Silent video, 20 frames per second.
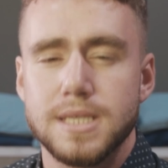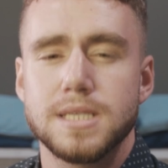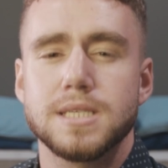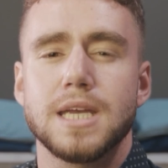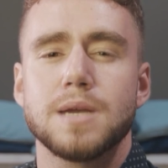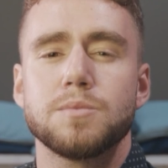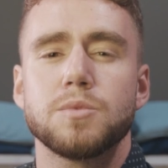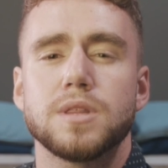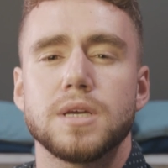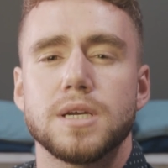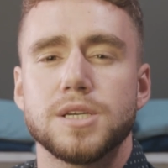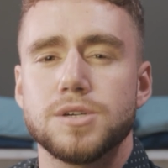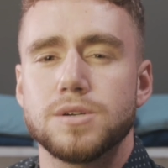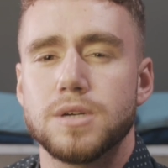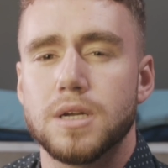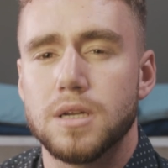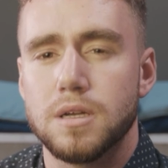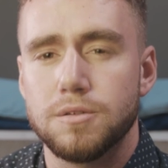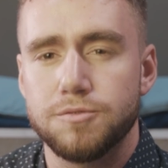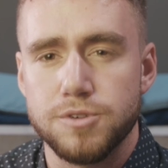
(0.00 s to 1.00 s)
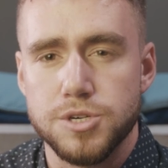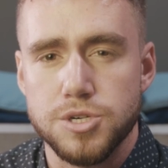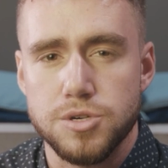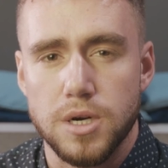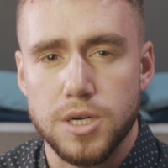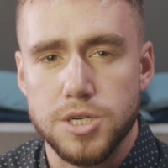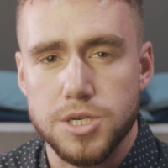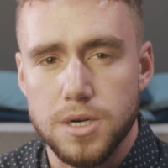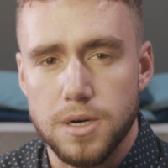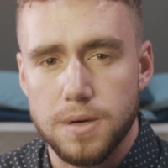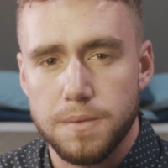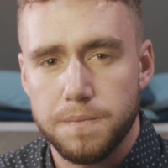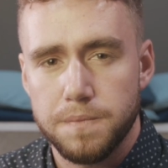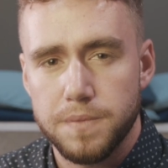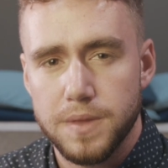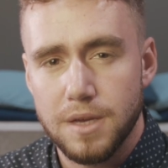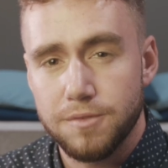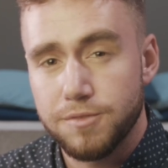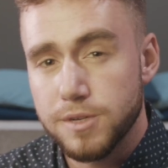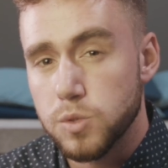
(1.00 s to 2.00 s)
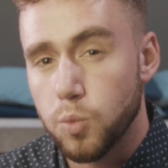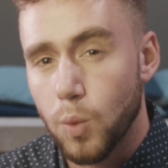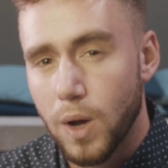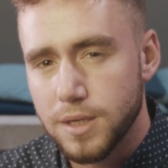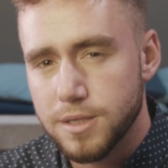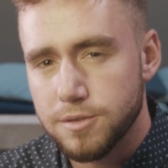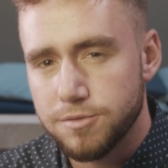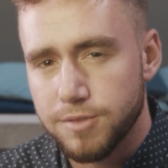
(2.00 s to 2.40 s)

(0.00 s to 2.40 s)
the same with internet infrastructure. If it's well